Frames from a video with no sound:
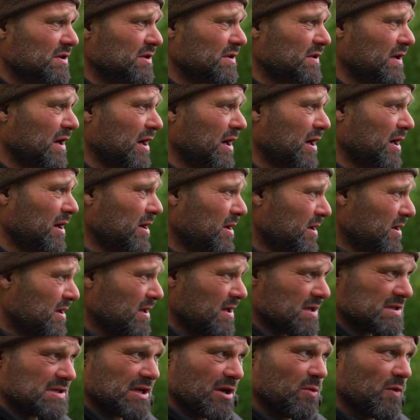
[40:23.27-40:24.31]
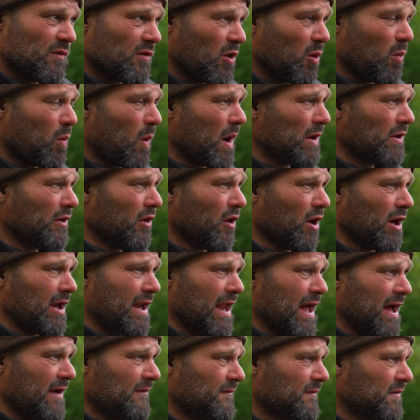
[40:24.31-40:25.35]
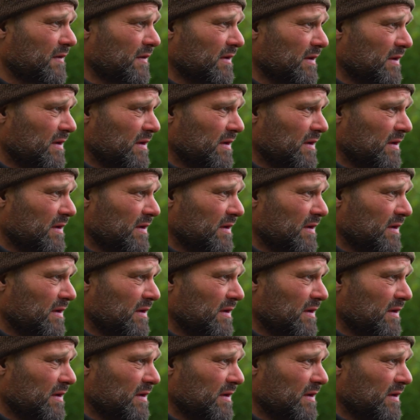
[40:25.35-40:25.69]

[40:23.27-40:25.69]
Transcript: And as I say, we've got one night left.